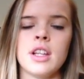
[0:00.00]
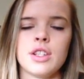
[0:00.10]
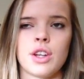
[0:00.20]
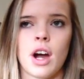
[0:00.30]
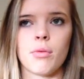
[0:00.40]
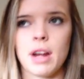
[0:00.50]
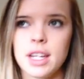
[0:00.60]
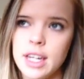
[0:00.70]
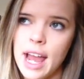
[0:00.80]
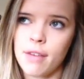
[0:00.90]
so I will rent
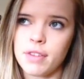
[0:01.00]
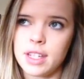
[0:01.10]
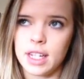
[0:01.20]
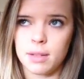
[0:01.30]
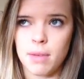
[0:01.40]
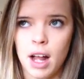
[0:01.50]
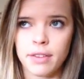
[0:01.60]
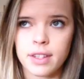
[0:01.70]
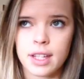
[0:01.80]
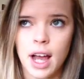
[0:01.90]
it out for six months.